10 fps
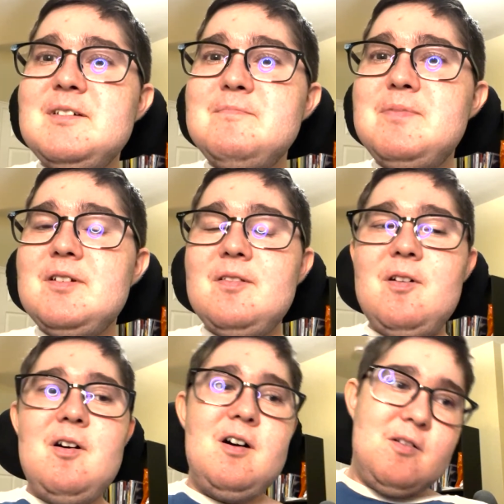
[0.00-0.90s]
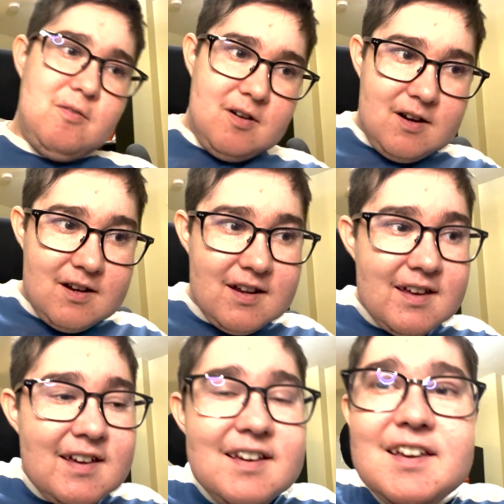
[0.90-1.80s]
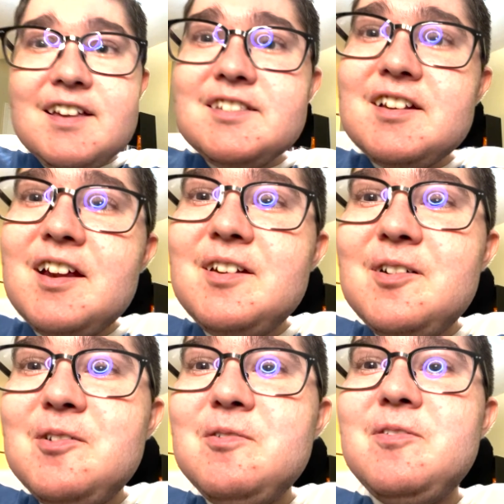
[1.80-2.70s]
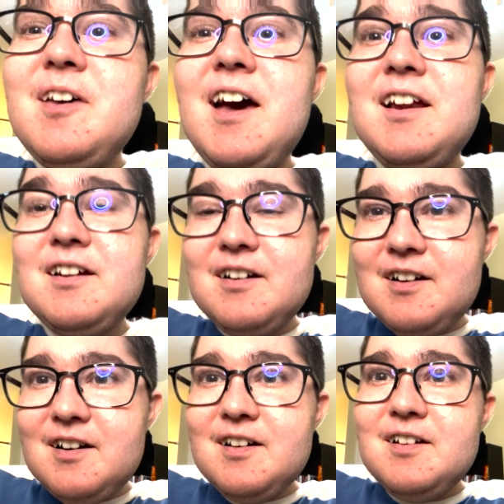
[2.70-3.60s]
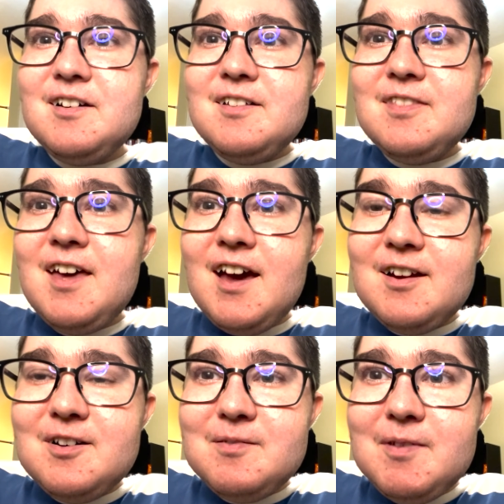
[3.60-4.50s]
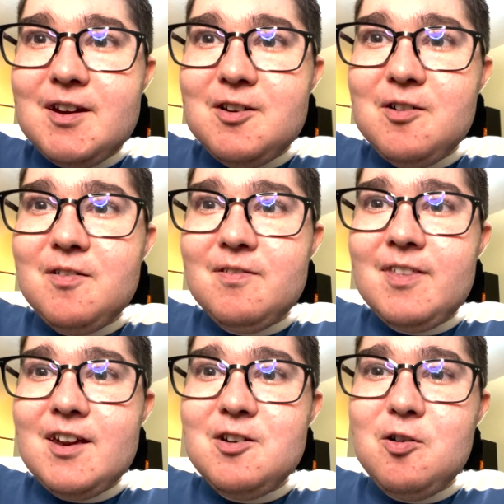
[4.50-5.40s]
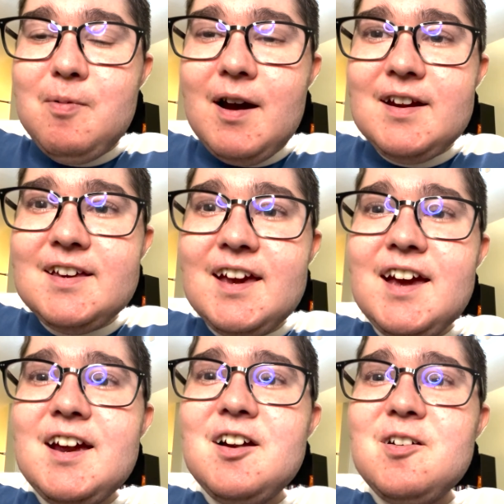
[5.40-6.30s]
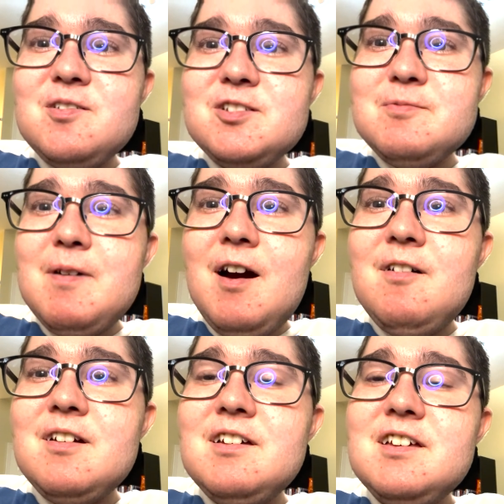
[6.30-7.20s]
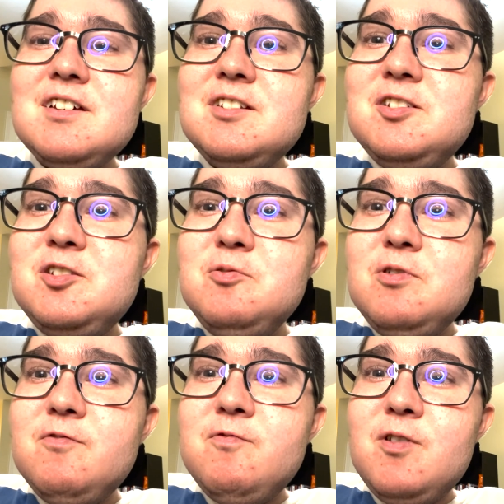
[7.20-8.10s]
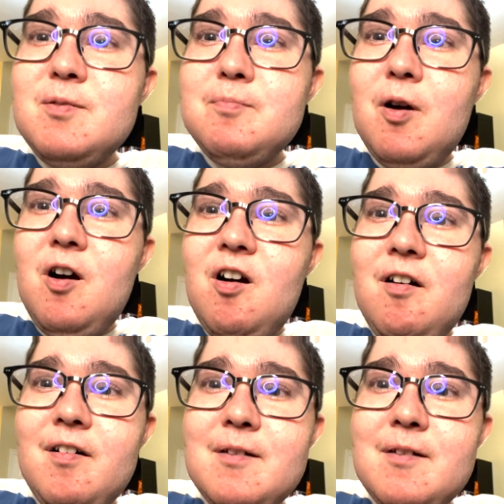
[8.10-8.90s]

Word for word: been a long one. Yes, and I know that uh, that um, that no that nobody cares about Duke football.